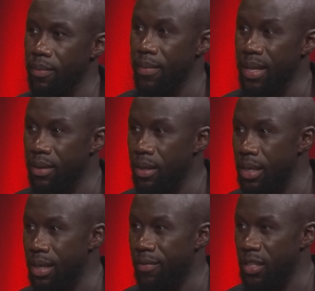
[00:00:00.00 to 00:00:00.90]

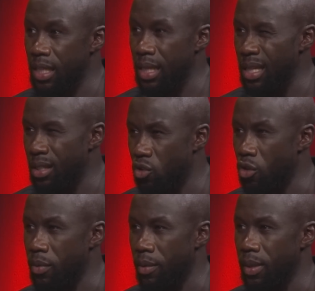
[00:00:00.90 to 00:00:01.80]
Mentally and physically, they
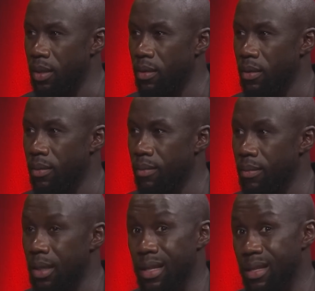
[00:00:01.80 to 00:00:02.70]
dropped a bit.
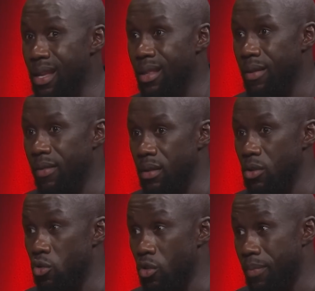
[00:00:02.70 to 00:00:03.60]
But at that level,
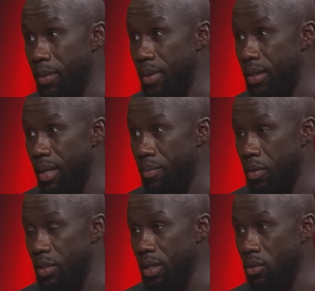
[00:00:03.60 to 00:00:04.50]
you drop a bit
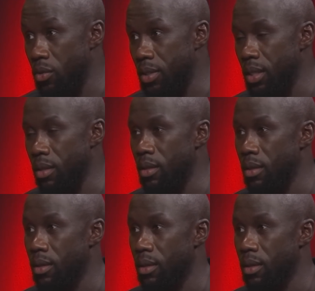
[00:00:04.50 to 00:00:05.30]
10%, you see it.